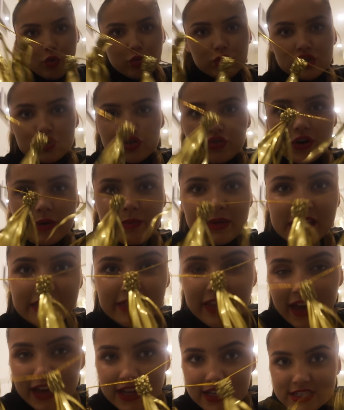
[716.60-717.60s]
We're trimming
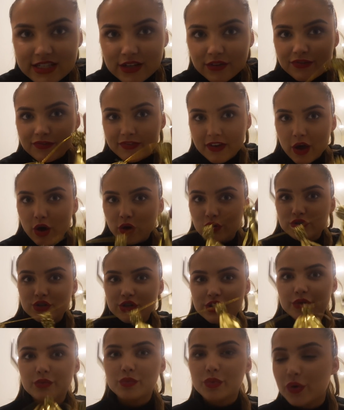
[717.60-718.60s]
this to fit
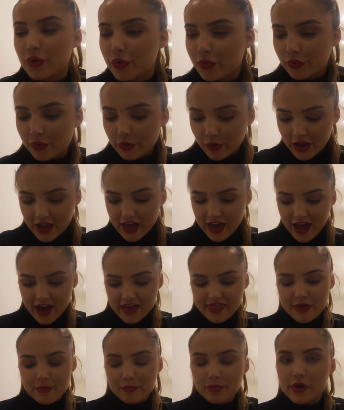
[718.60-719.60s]
onto the wall
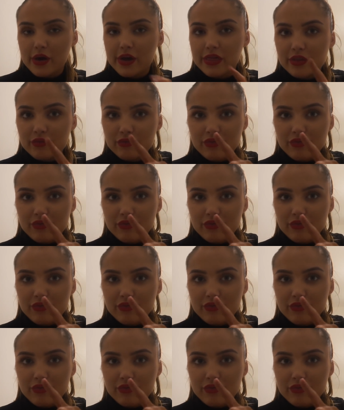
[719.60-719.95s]
and then put in